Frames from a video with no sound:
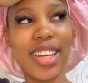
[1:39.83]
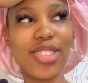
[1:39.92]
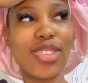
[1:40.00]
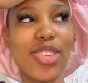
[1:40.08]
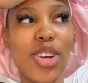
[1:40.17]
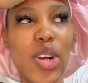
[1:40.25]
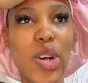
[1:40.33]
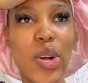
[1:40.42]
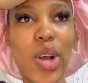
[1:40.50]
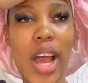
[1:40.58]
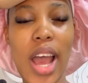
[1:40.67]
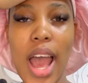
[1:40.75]

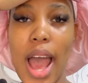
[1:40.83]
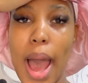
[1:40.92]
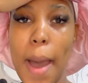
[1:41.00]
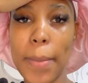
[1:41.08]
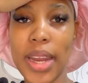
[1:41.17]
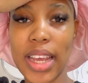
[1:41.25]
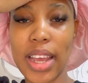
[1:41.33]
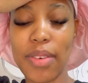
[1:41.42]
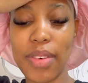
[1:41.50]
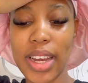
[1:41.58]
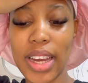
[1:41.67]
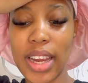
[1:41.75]
so I'm gonna get
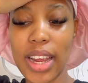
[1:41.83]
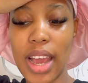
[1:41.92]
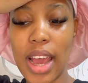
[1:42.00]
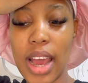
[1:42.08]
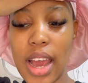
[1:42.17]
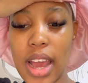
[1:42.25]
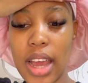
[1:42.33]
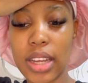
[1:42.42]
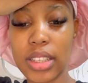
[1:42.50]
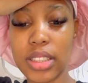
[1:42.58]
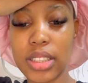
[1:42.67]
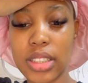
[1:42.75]
ready.
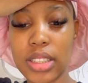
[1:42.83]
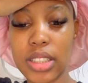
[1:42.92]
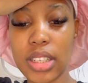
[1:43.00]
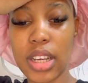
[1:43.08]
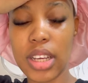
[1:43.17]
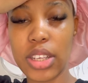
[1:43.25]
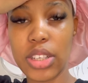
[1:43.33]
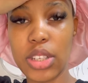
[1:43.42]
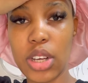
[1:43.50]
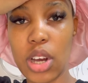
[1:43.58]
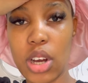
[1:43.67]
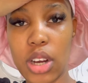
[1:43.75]
And
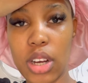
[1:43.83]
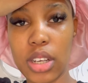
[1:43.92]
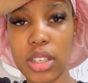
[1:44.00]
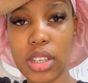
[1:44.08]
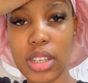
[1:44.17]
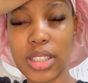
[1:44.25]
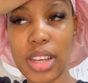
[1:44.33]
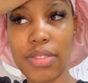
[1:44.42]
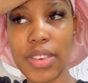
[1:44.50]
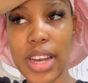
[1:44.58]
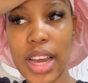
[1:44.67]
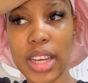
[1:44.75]
yeah, because I
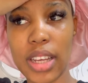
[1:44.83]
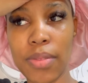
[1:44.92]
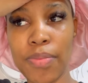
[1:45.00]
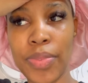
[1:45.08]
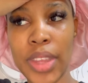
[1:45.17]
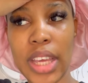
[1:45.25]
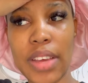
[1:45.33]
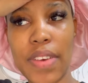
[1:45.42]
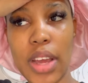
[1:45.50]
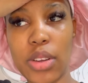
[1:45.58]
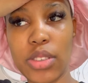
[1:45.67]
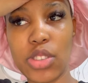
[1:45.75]
feel like if
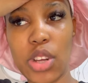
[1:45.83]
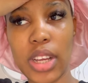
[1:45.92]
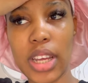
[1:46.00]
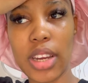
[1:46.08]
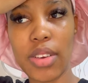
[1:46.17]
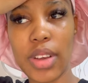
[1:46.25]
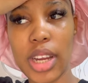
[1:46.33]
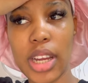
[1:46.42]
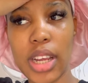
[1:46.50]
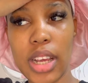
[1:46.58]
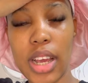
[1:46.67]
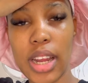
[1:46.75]
I don't start getting
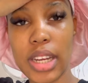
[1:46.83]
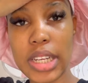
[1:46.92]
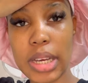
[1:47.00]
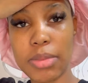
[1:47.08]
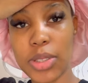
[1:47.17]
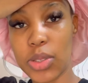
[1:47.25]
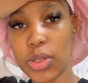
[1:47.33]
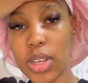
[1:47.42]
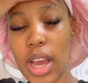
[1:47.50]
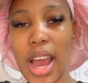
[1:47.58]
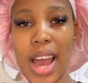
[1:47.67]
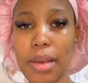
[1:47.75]
ready anytime soon,
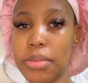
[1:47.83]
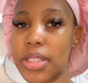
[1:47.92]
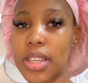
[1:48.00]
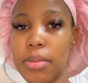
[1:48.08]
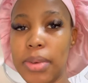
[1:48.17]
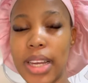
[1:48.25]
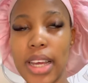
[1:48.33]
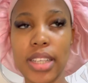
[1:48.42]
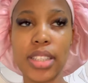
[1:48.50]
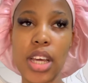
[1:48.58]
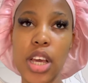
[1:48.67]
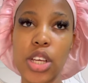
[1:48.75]
I'm just gonna be
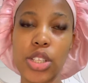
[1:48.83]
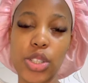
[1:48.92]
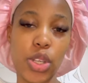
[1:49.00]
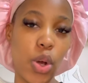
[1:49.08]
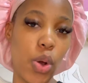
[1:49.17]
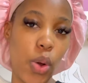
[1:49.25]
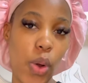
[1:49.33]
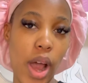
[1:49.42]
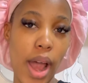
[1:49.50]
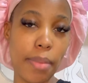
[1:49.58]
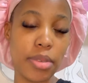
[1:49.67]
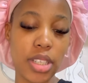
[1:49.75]
late. So
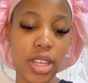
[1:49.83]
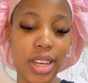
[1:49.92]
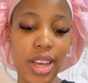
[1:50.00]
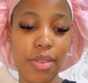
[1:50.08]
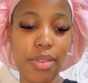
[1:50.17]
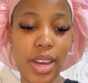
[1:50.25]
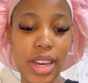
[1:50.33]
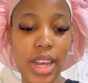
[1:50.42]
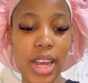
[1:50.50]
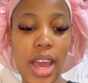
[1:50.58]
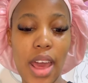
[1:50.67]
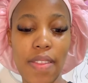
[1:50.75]
I'm just gonna get
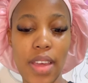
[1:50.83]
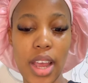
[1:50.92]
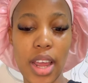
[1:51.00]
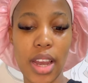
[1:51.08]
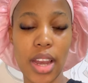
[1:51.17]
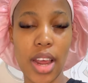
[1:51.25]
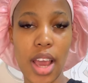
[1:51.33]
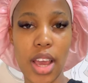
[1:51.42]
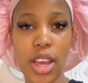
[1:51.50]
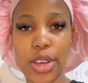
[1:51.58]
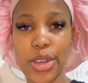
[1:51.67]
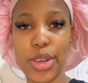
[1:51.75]
ready, and then
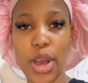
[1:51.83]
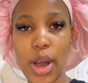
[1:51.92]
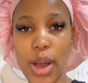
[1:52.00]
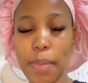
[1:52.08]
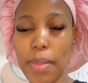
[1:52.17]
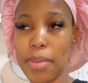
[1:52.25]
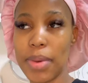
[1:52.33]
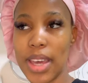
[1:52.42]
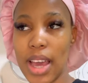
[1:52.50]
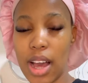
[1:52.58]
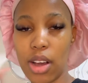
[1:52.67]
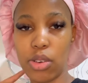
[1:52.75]
yeah,
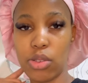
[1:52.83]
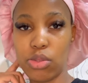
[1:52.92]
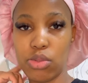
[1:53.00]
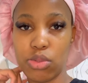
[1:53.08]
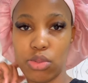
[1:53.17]
maybe I'll